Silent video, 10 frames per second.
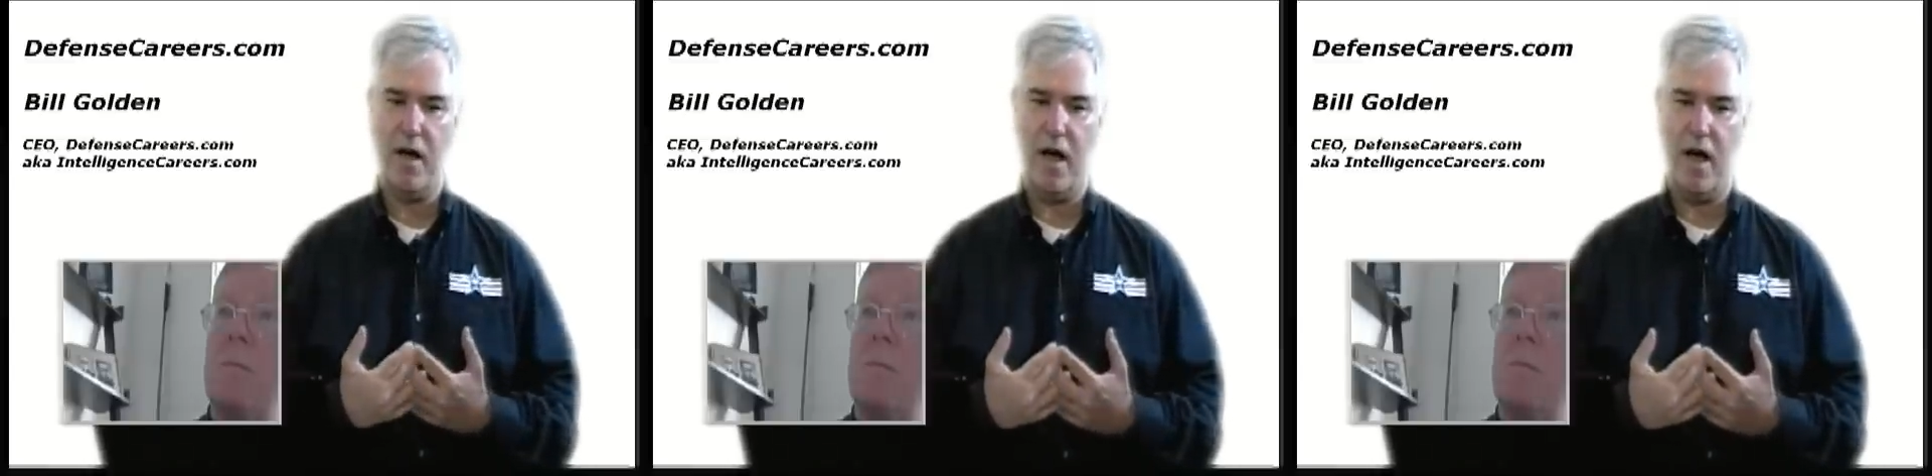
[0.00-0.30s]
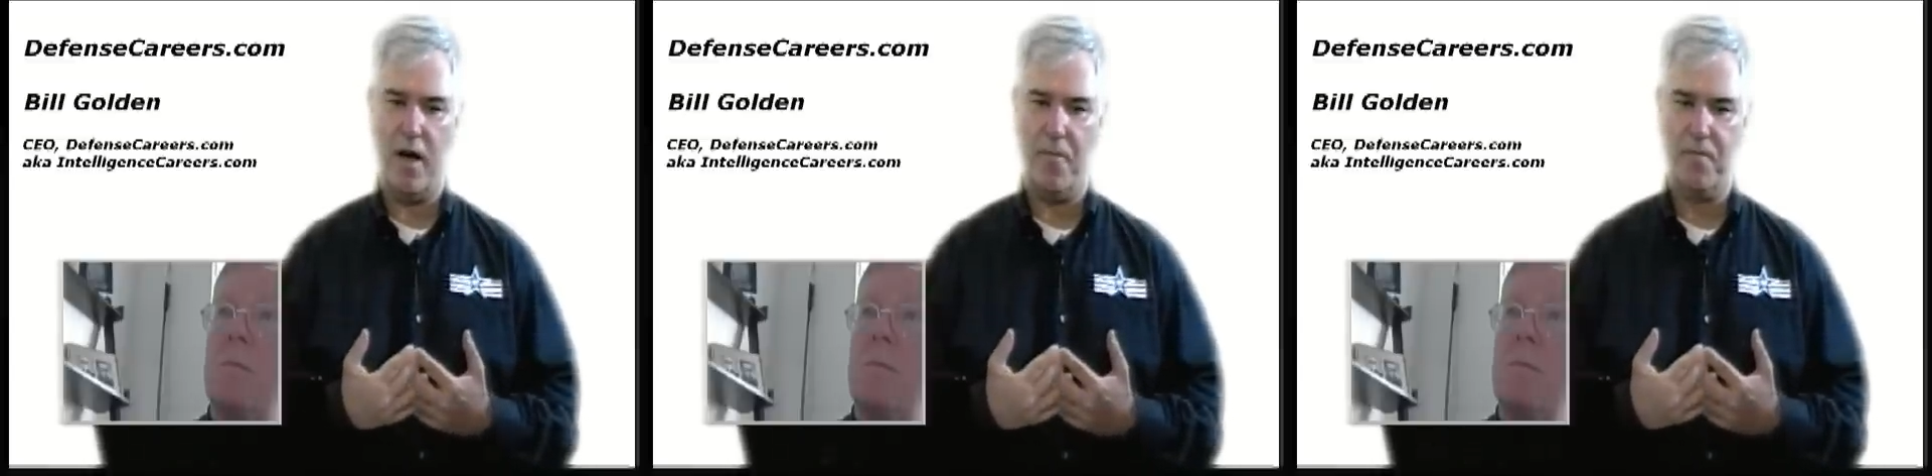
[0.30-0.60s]

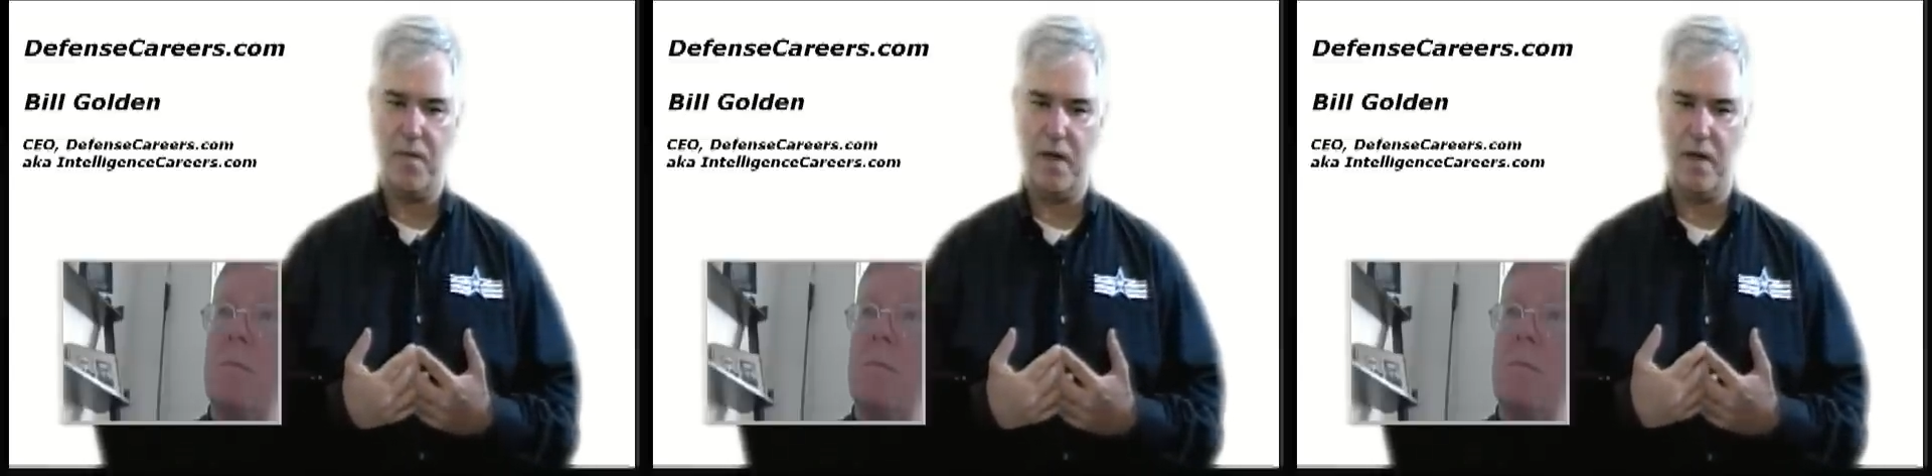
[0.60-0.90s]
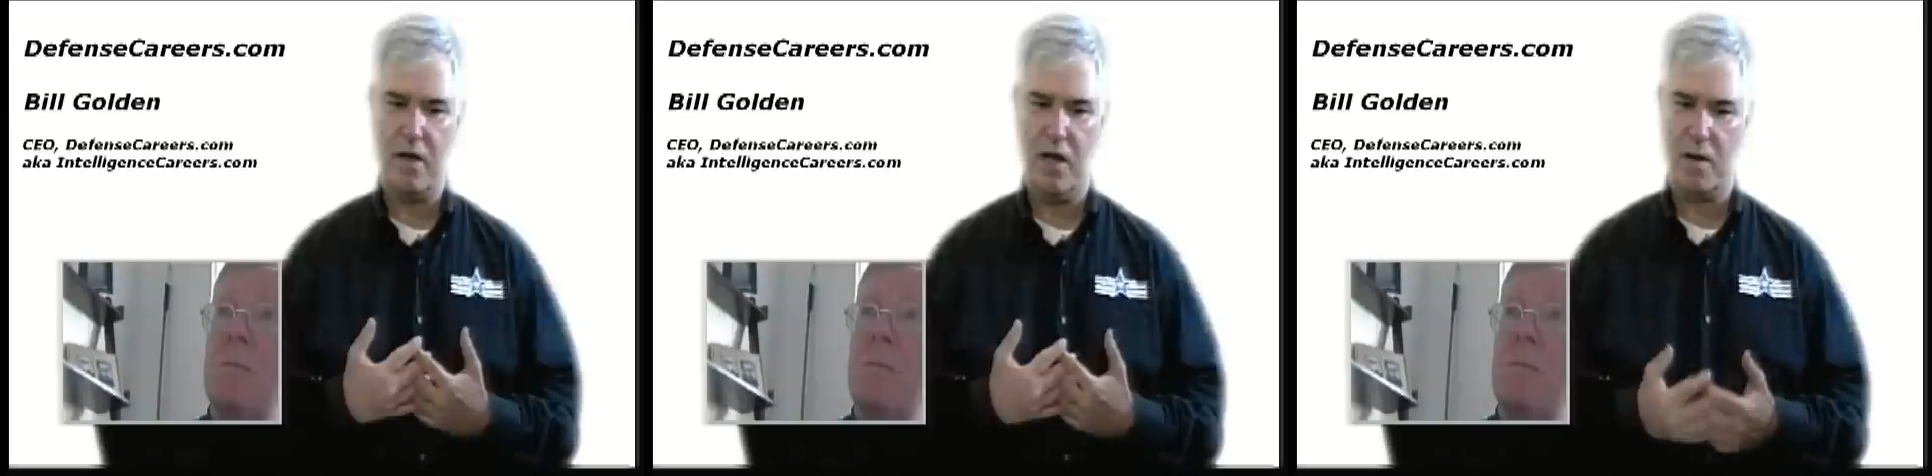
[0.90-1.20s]

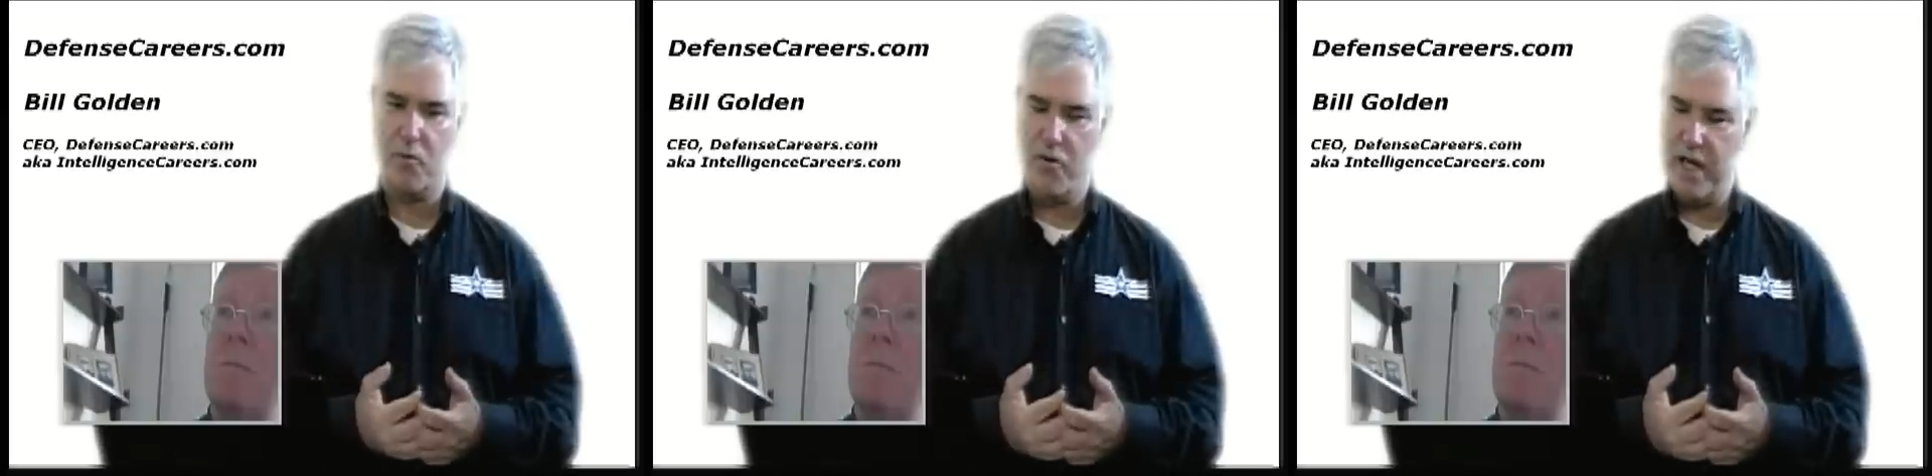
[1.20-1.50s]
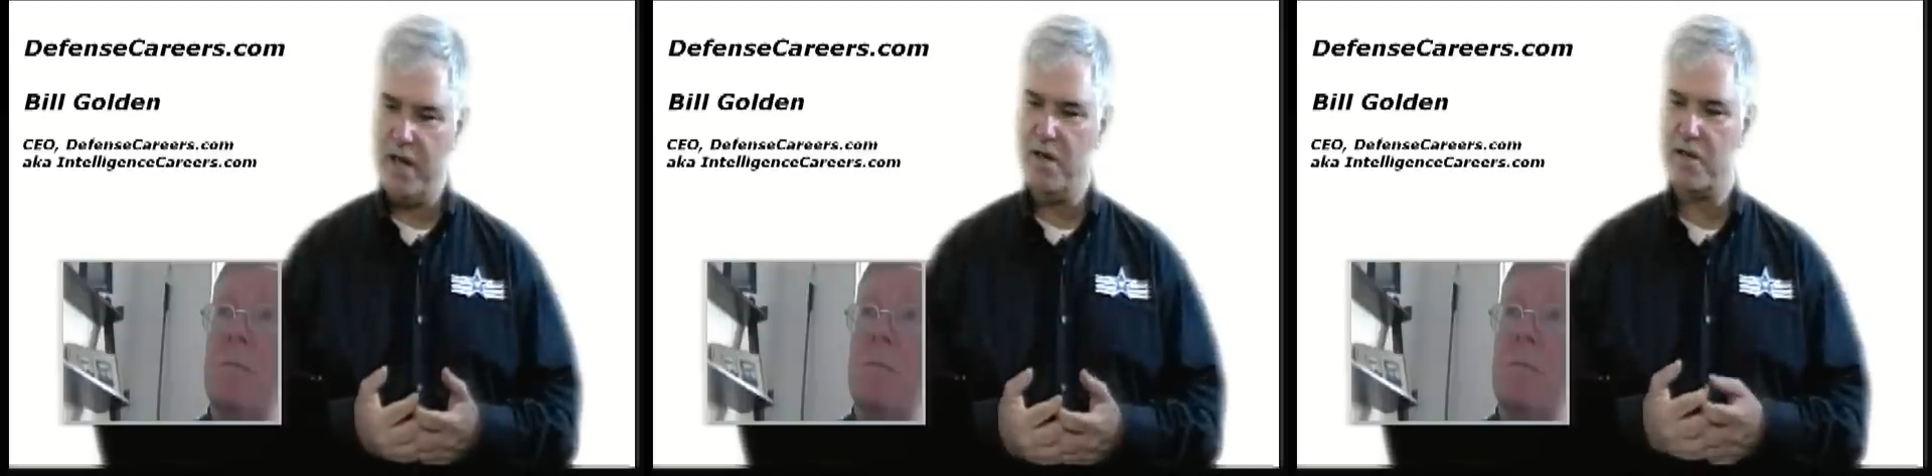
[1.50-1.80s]
young
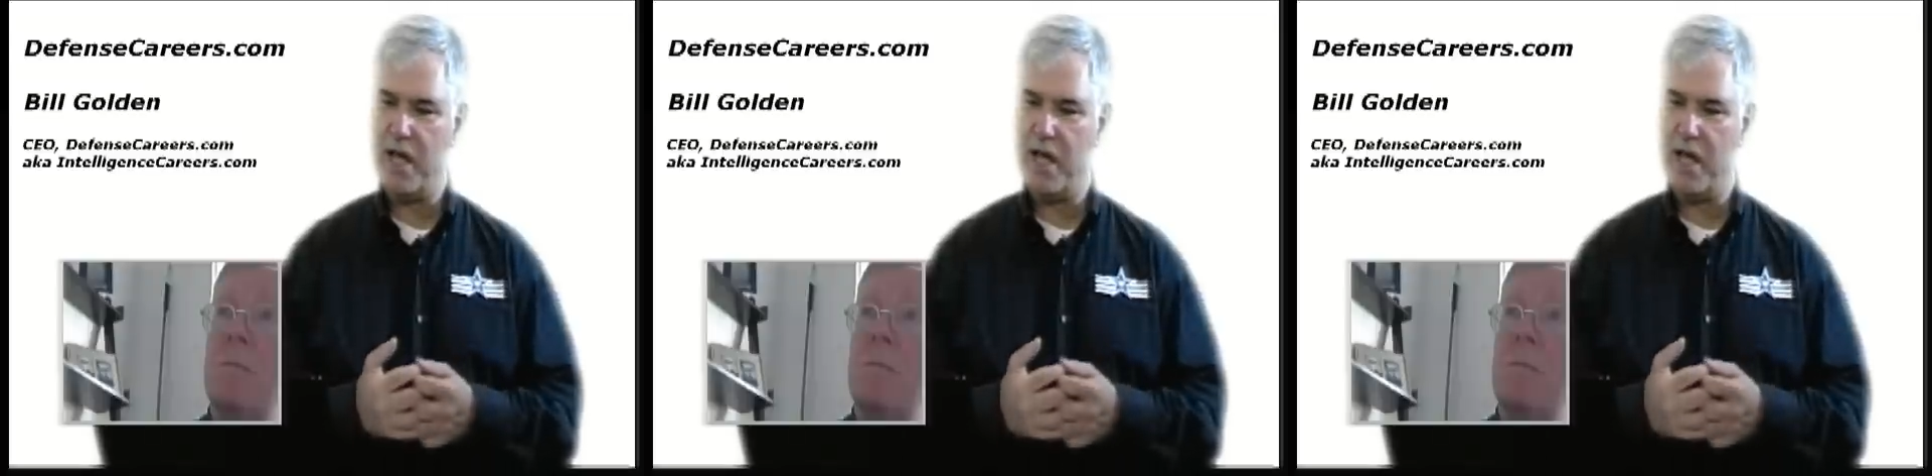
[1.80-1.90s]
Marines